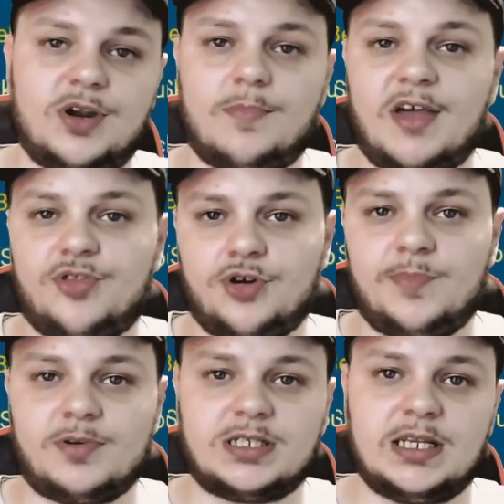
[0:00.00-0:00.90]
by
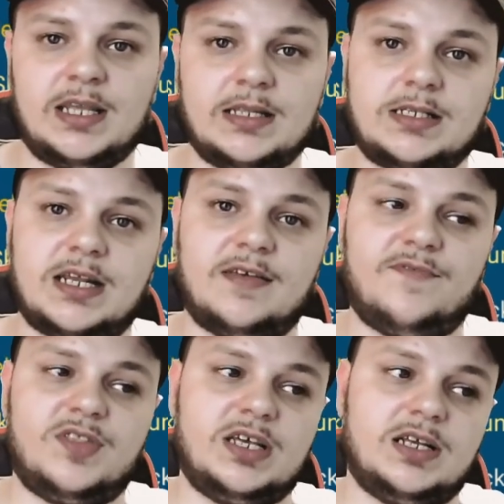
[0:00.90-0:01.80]
30% instead
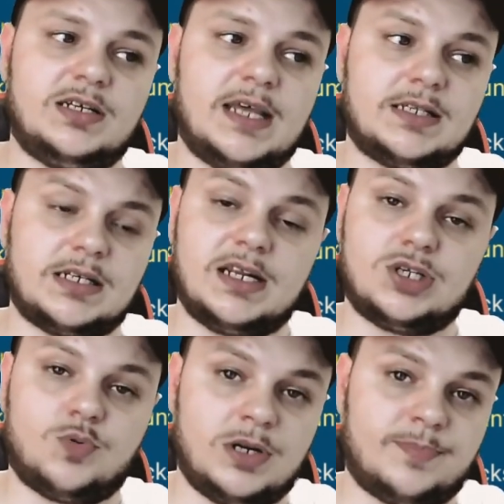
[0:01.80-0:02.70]
of the designated
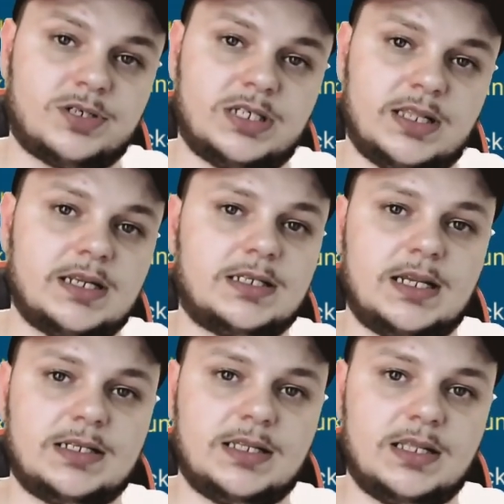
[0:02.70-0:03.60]
20% that it
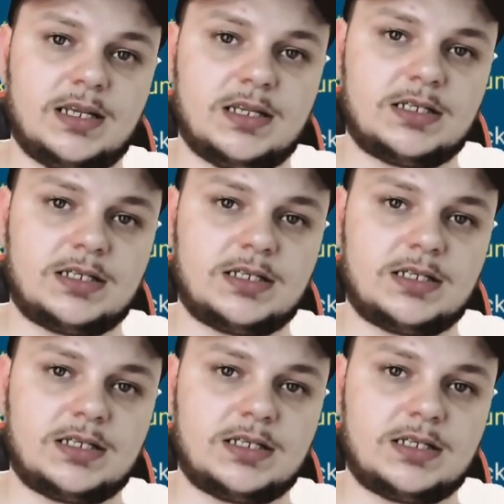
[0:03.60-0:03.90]
says in the